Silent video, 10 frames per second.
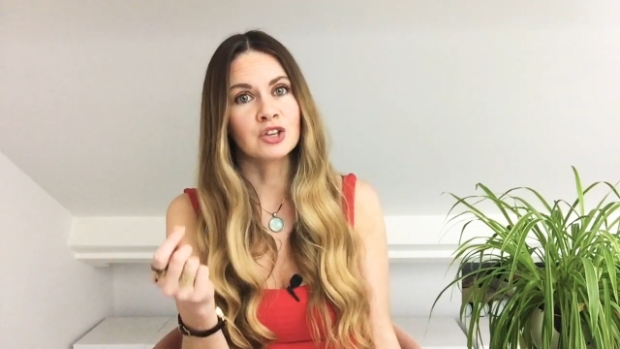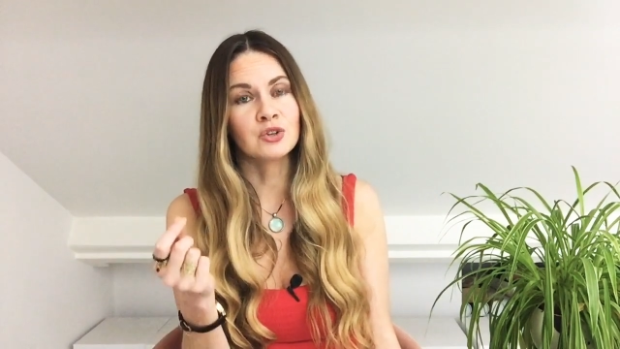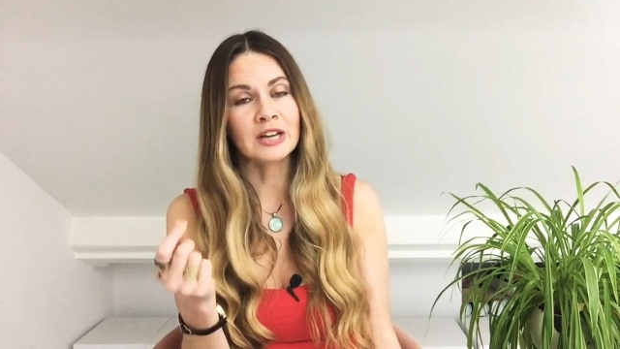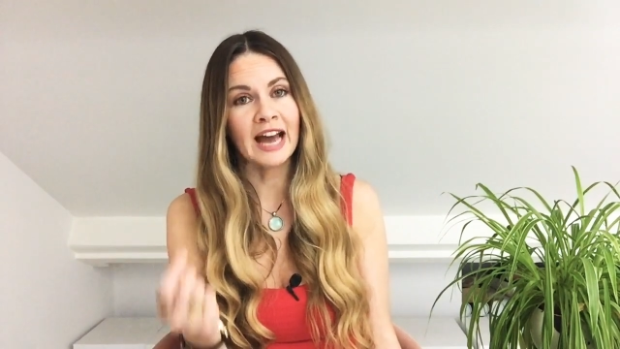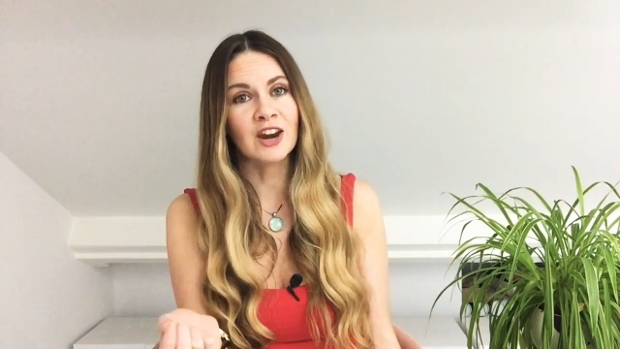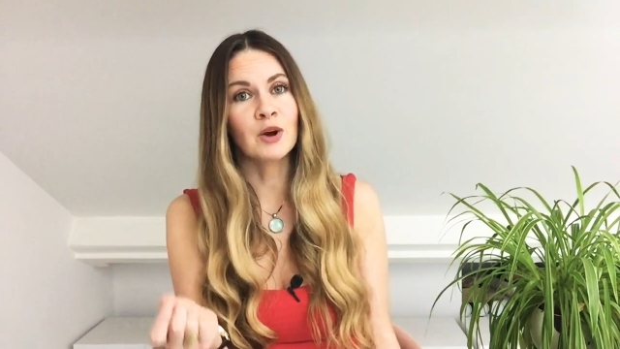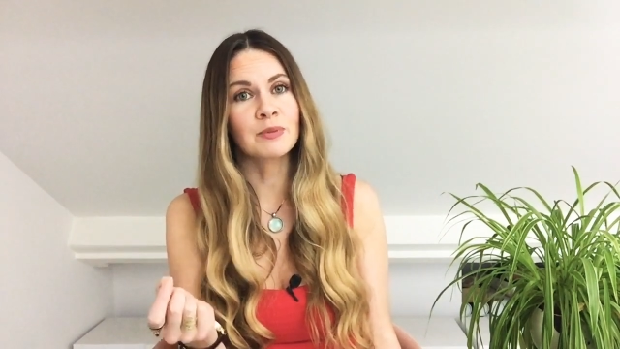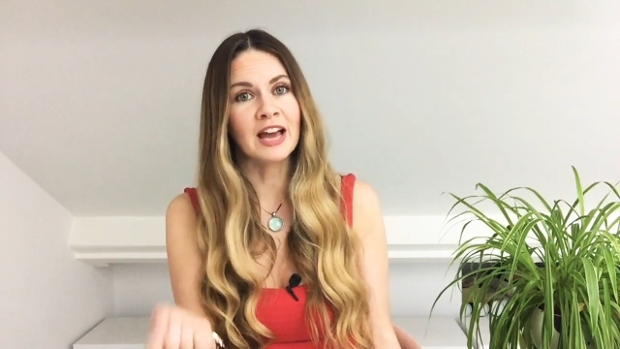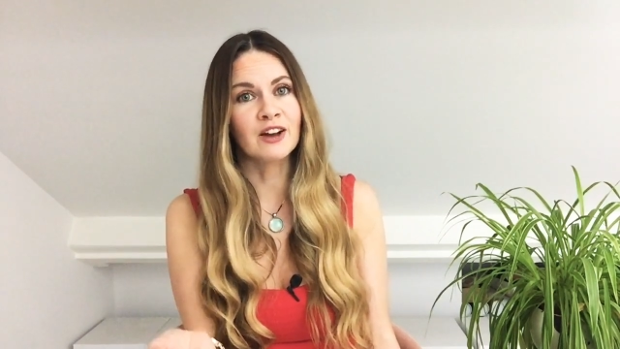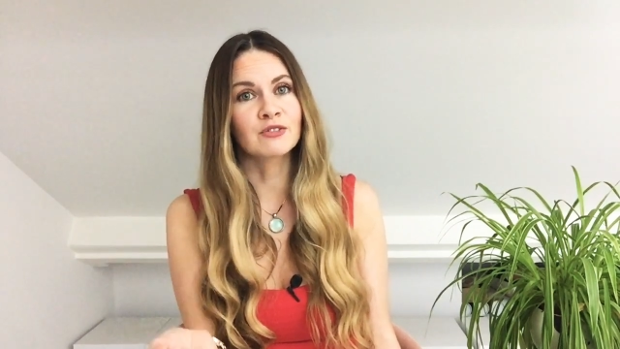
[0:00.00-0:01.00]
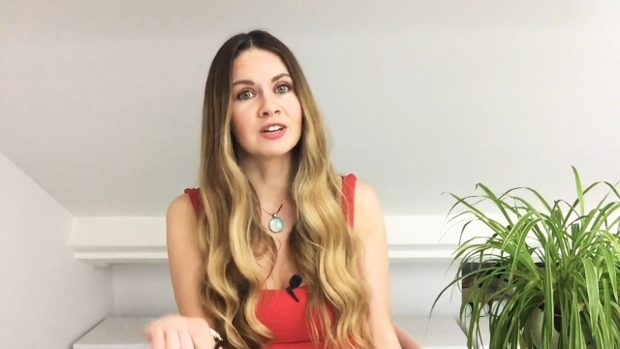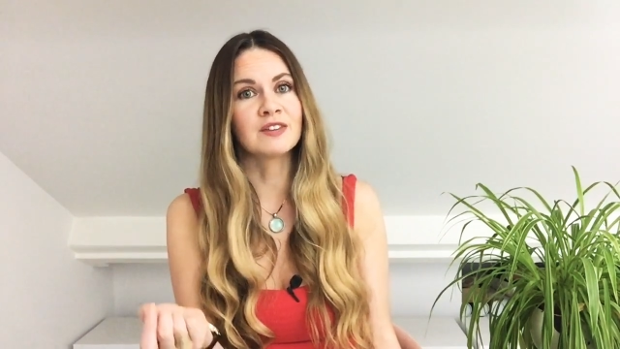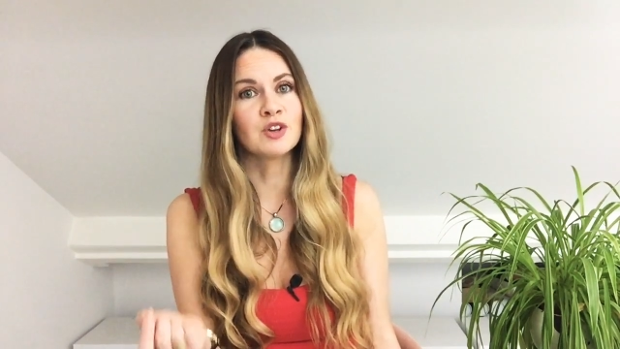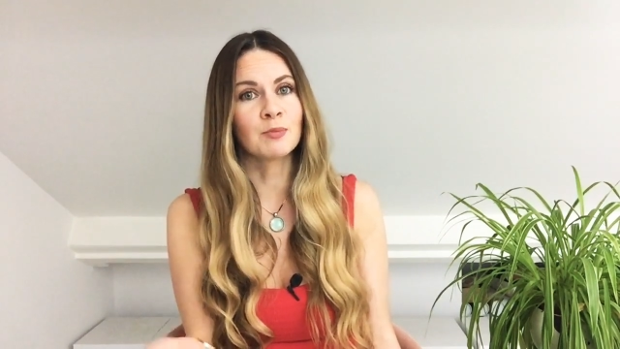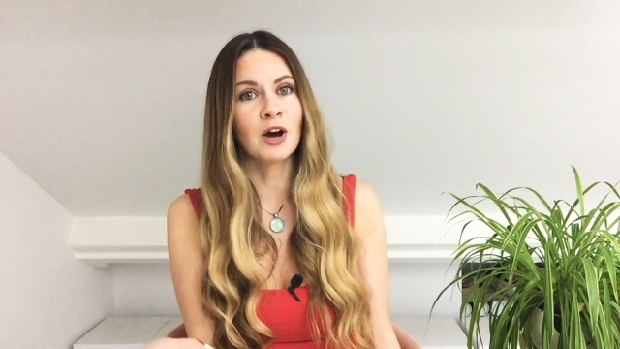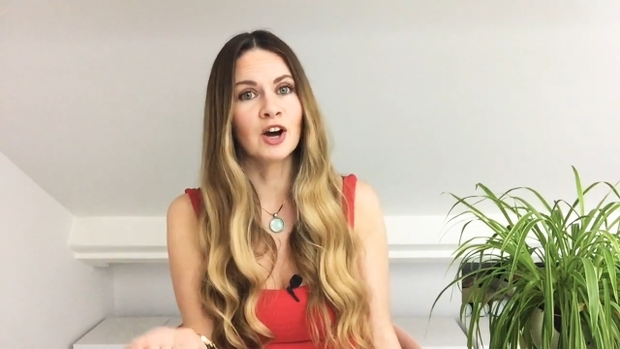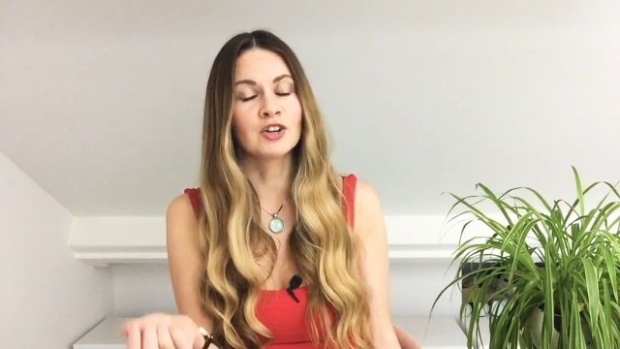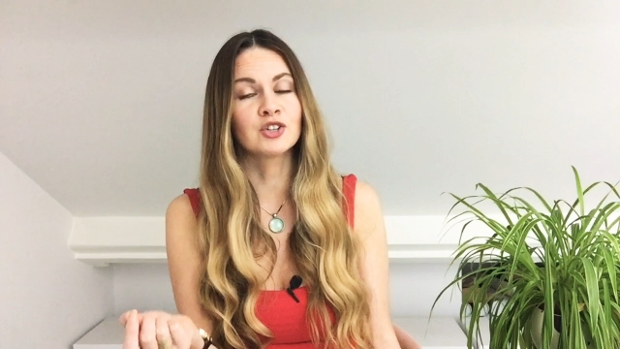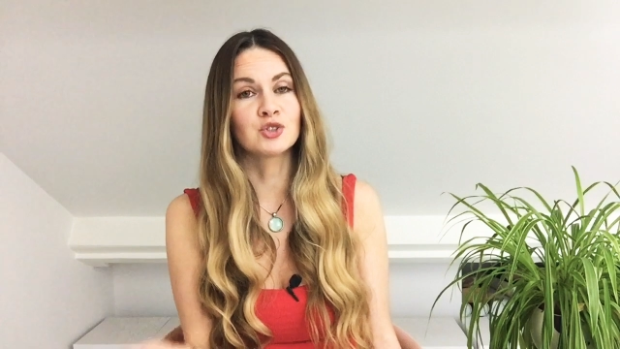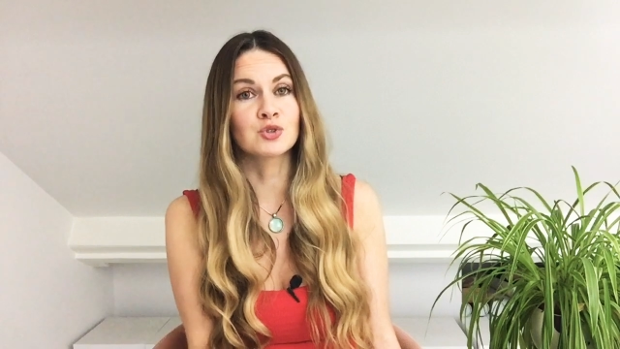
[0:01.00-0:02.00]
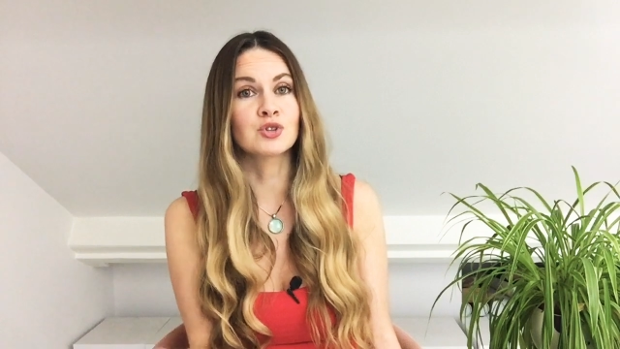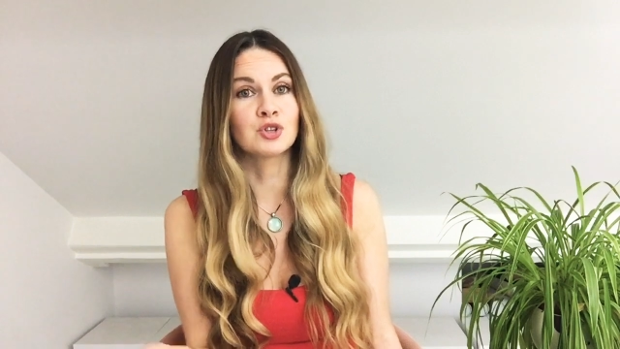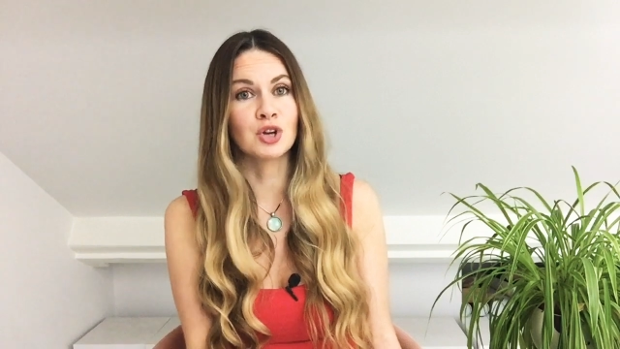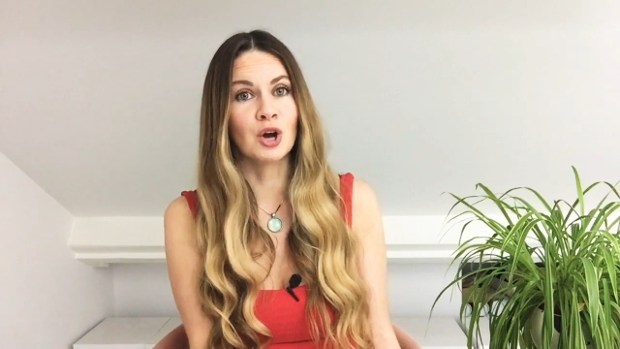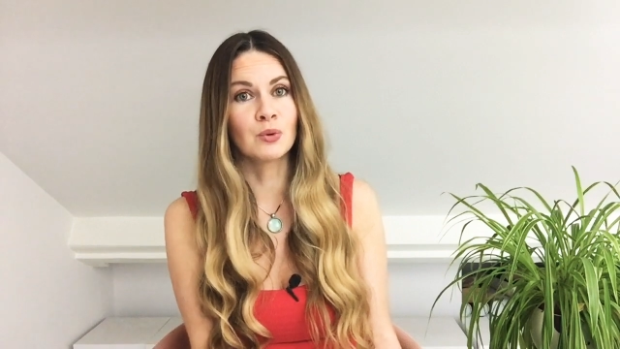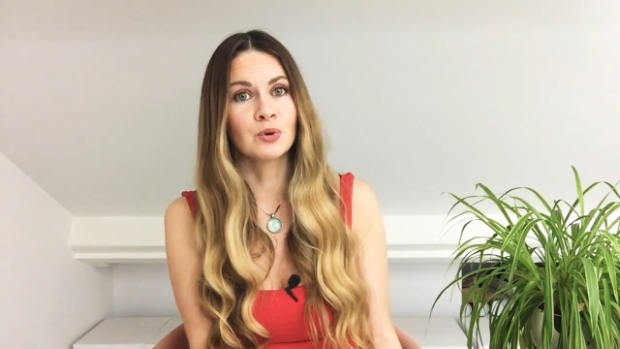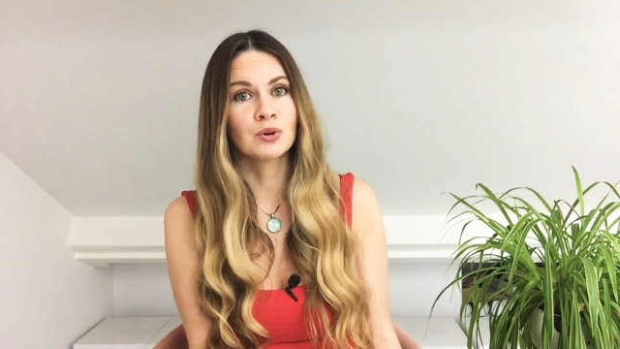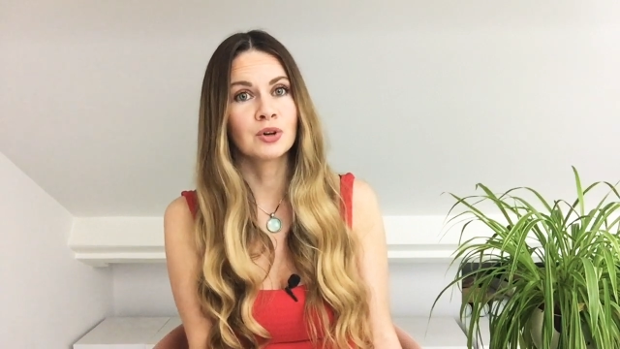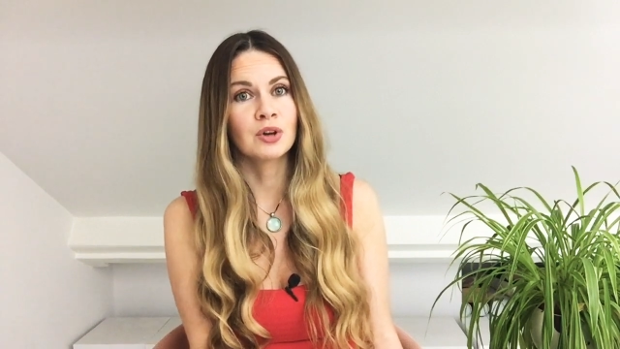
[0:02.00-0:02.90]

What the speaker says: you cannot be angry if your partner doesn't know.